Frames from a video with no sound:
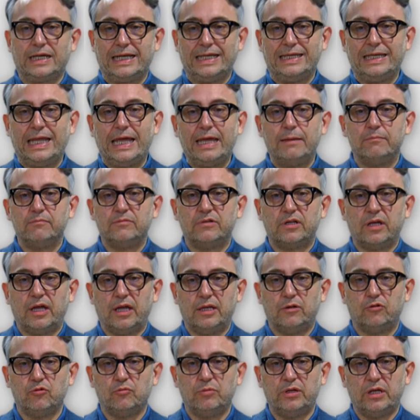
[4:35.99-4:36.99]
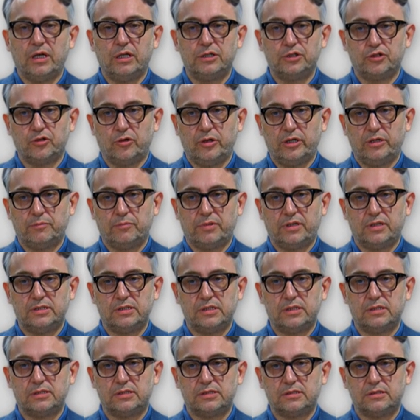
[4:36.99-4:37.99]
claimed and to be enjoyed by the
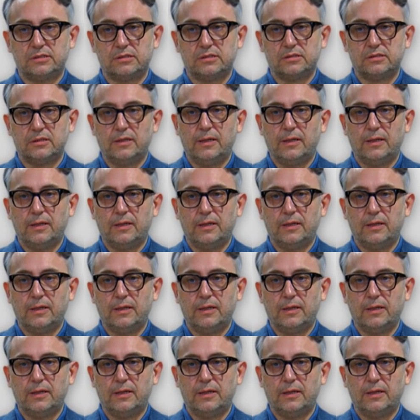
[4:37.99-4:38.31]
citizens.